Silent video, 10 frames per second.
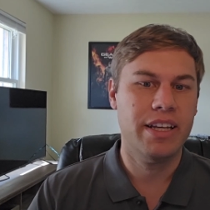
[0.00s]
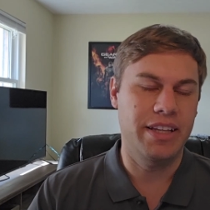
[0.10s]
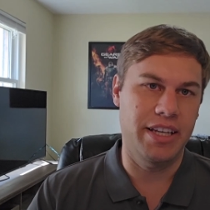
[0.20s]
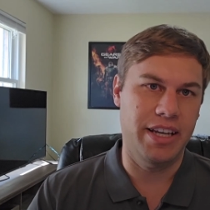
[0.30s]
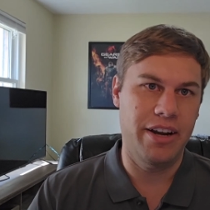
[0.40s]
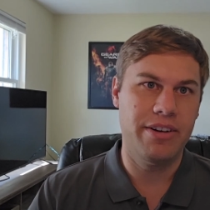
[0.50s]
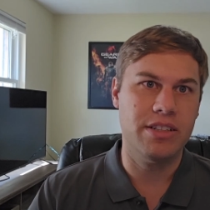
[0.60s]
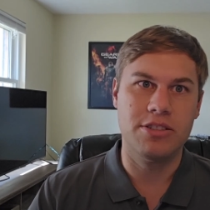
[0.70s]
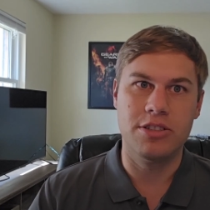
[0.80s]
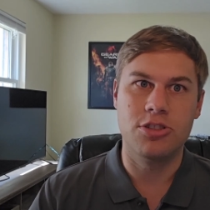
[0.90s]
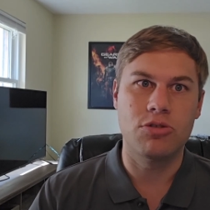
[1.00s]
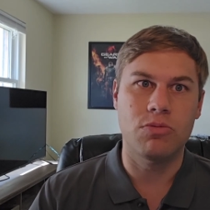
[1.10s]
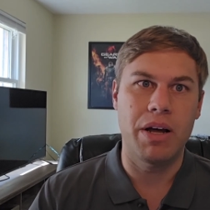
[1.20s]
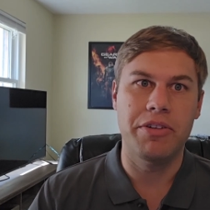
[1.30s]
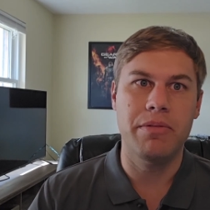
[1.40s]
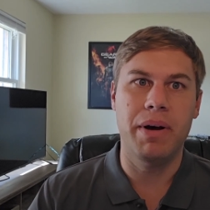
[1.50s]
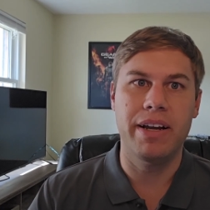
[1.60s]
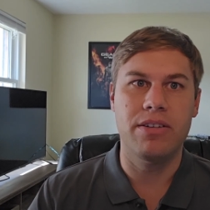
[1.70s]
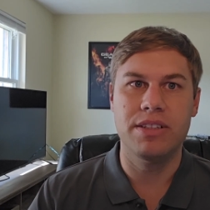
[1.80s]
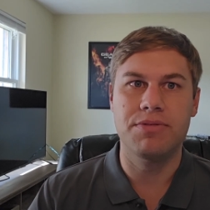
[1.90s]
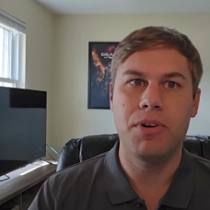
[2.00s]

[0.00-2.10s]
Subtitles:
The area is just surrounded by all this